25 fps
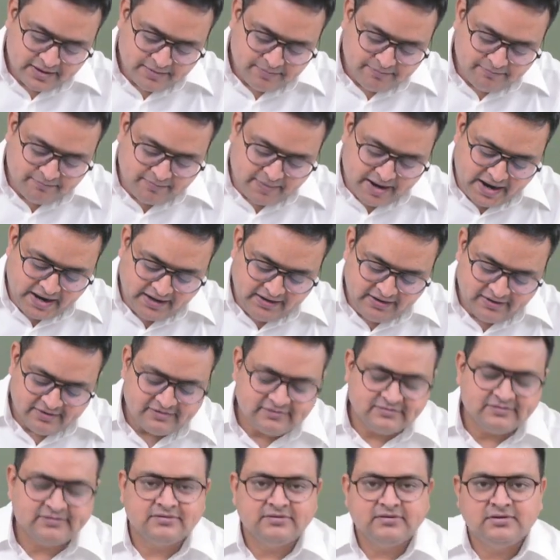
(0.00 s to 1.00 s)

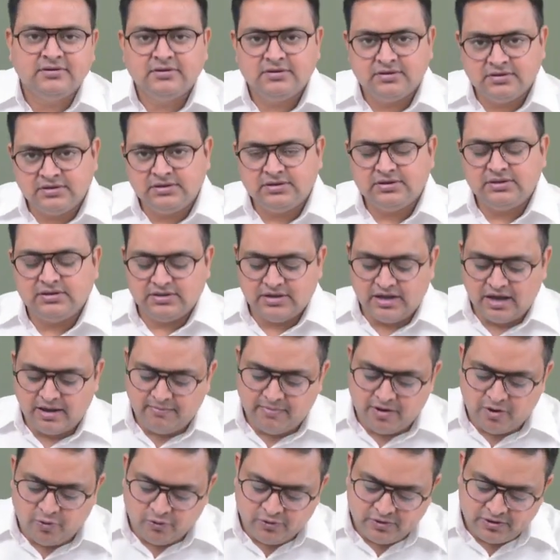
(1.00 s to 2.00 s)
minus the
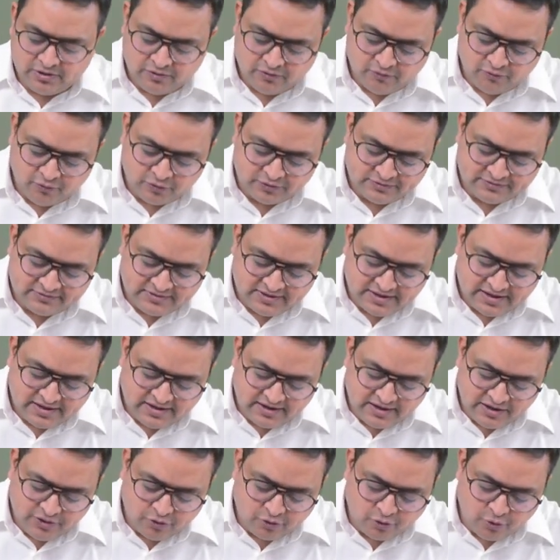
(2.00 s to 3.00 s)
amount was
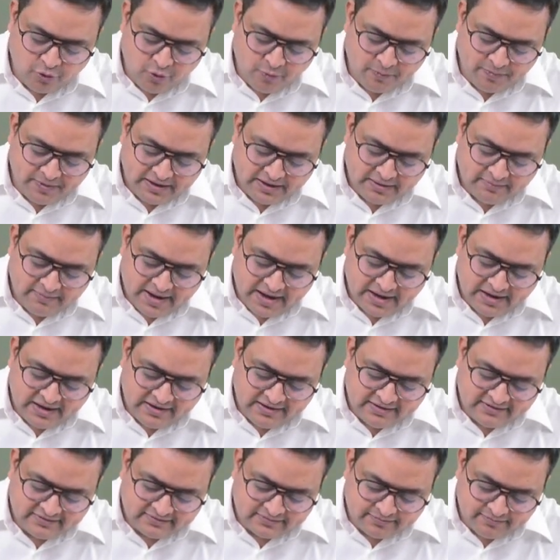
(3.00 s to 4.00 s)
there in your opening
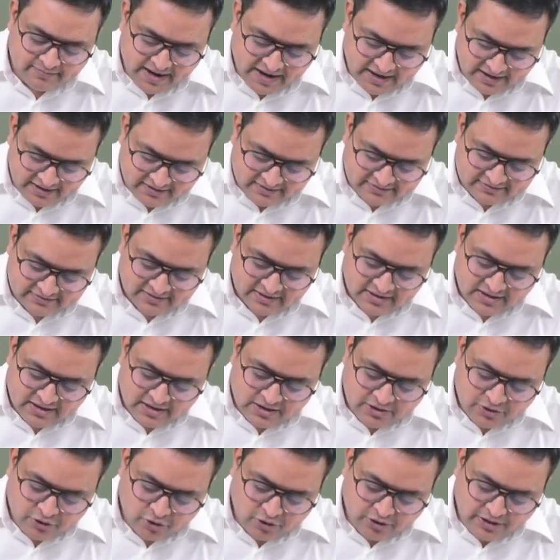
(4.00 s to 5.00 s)
balance minus
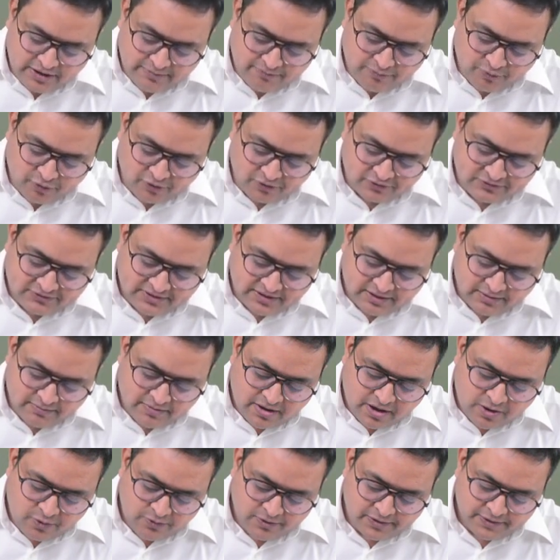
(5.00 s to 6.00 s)
your deposit
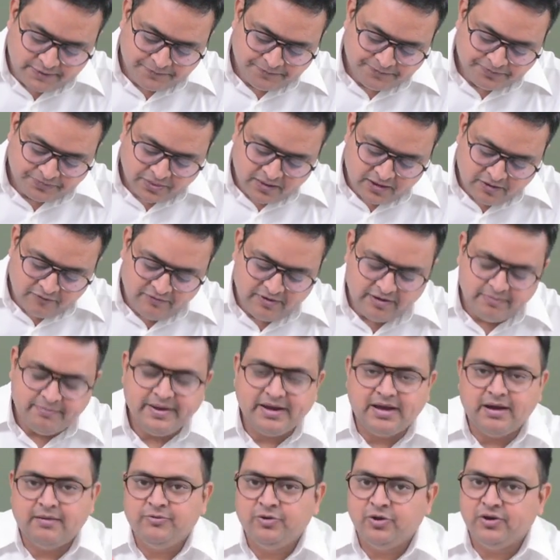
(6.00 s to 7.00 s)
amount will
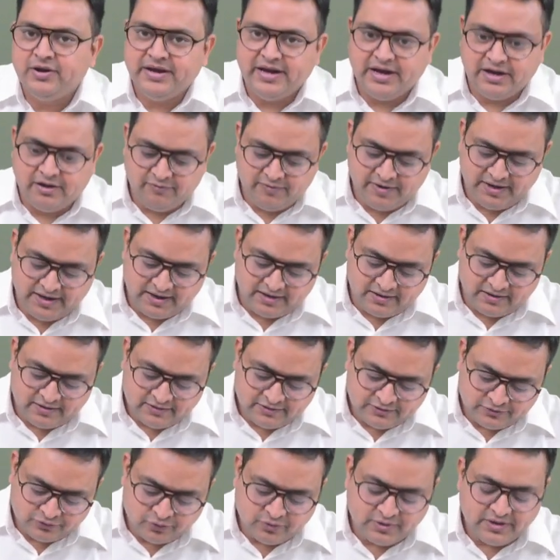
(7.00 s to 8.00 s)
become your net winning.
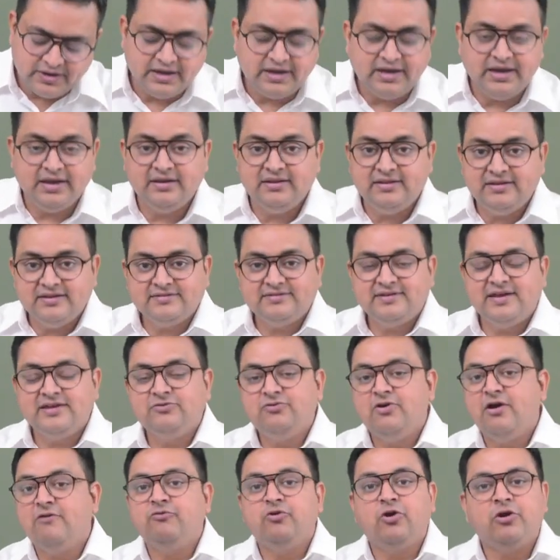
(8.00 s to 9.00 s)
So in this
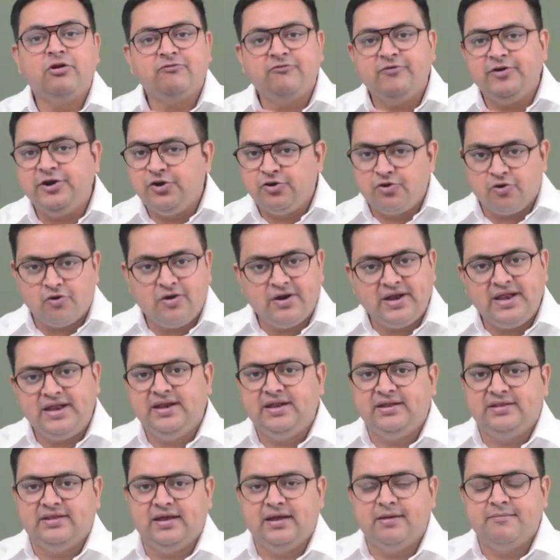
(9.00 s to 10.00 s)
case, you have not withdrawn
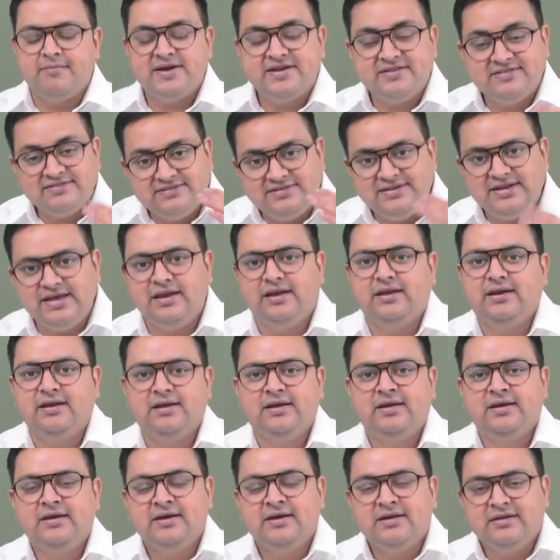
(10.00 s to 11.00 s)
anything, but still
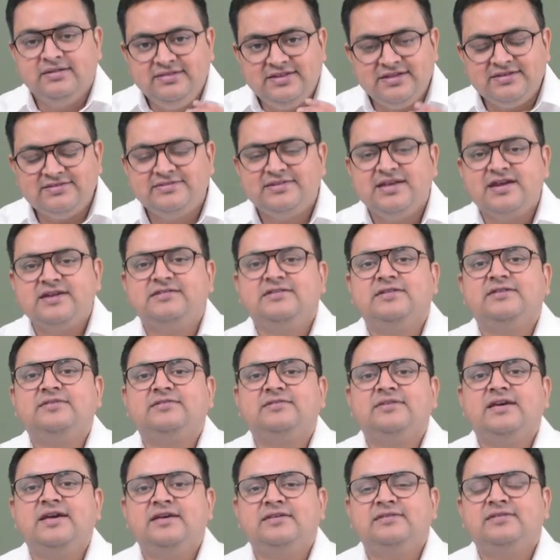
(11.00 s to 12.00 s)
this section
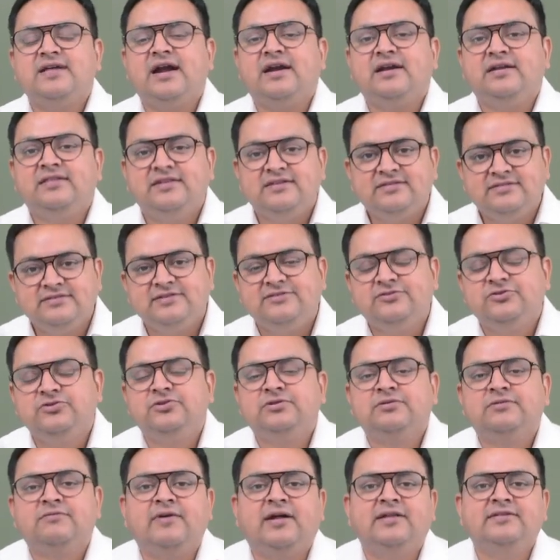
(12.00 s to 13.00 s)
says that this
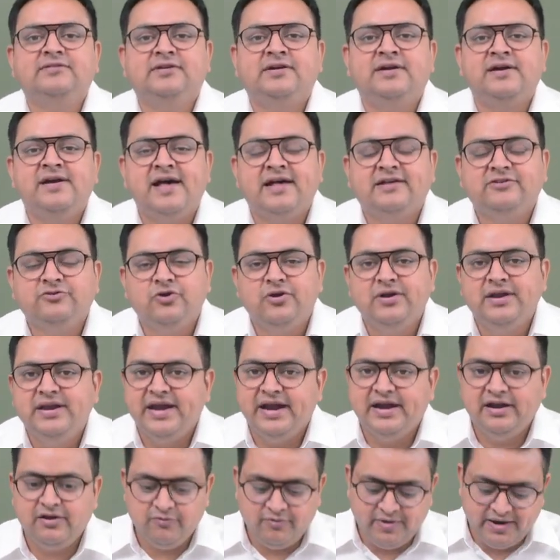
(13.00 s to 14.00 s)
is considered as your
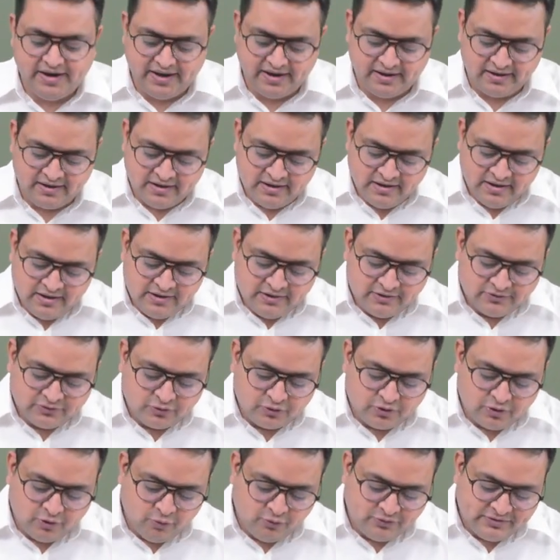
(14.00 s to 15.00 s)
net winning.
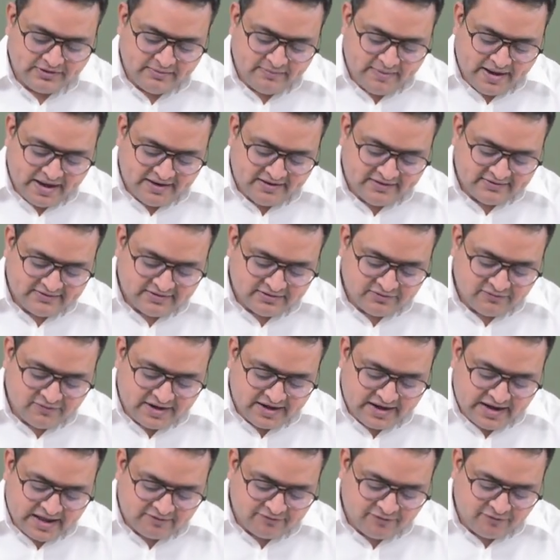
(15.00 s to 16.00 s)
So closing balance is
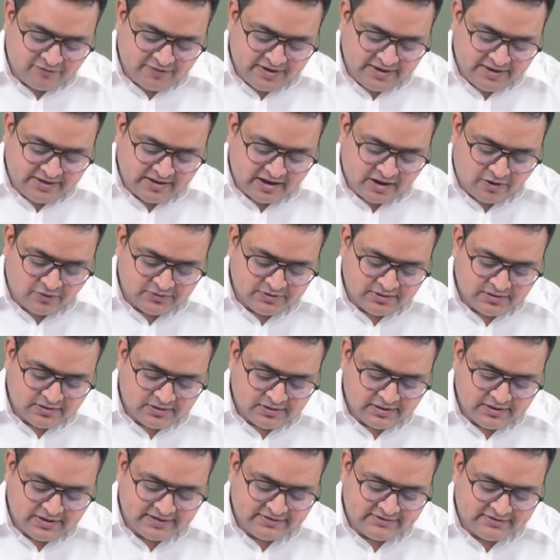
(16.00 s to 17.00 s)
1,50,000.
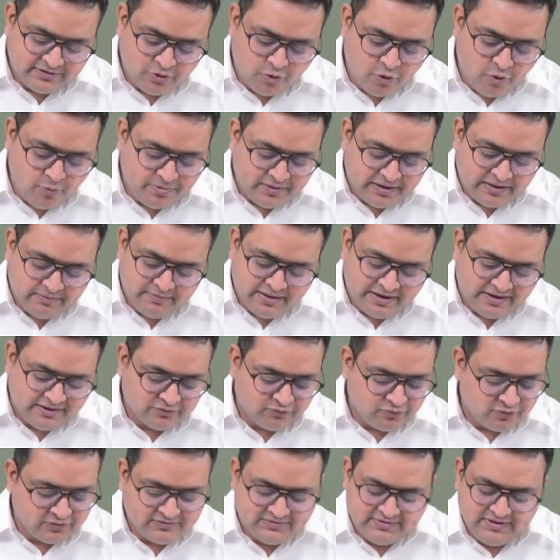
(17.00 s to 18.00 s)
Let's say opening
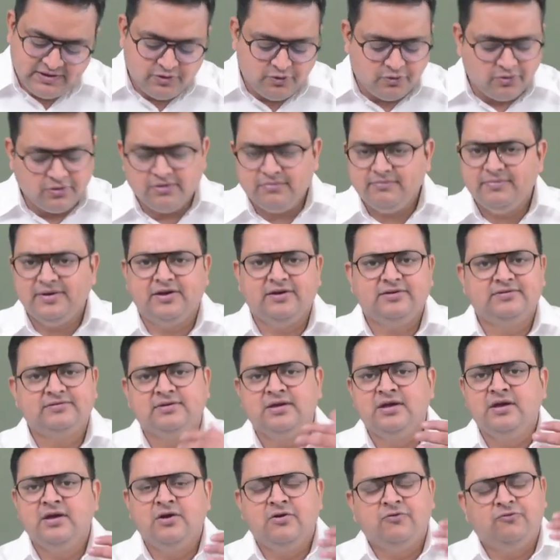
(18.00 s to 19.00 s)
balance was zero
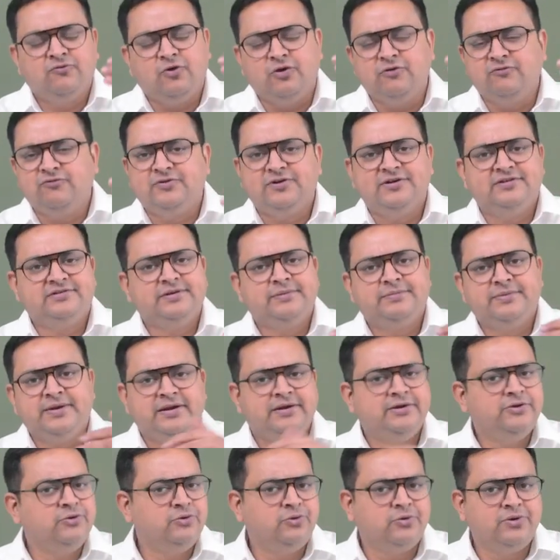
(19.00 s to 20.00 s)
because on 1st
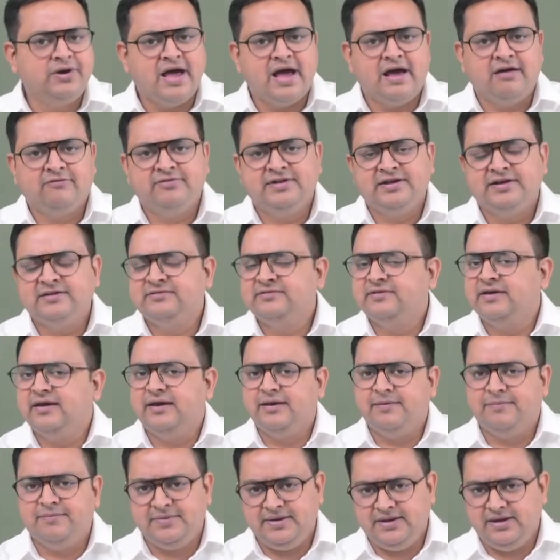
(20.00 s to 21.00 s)
April, you don't have this
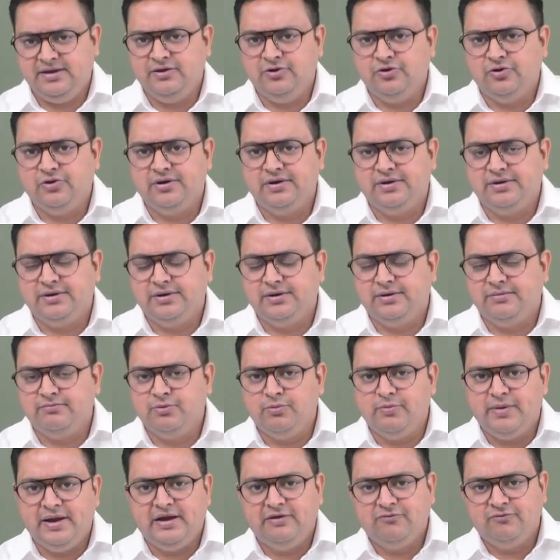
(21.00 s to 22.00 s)
app in your
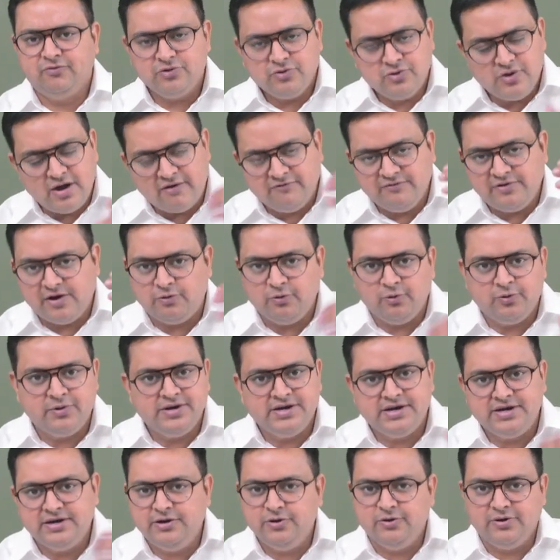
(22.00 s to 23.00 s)
mobile phone. You have
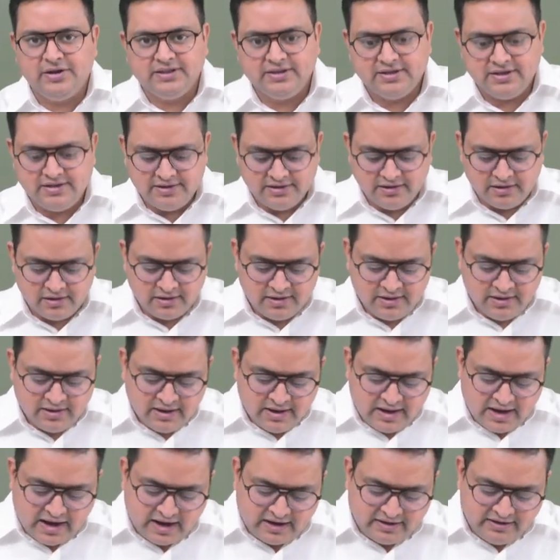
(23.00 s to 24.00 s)
downloaded it during the year
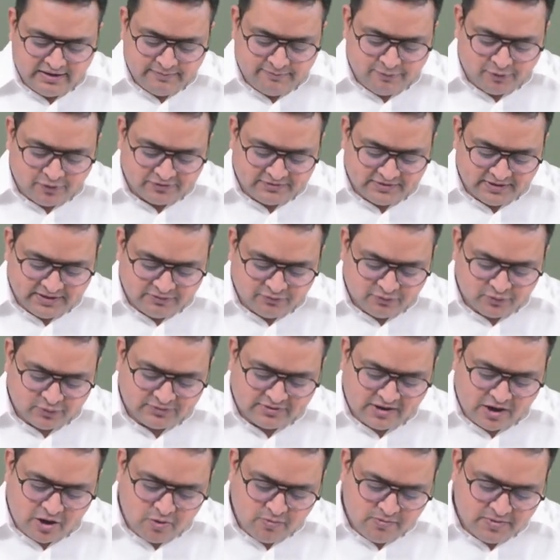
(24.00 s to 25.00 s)
and deposit
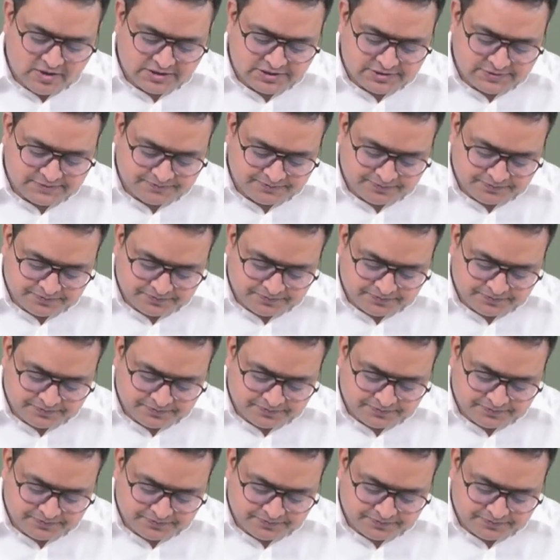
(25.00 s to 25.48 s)
was how much?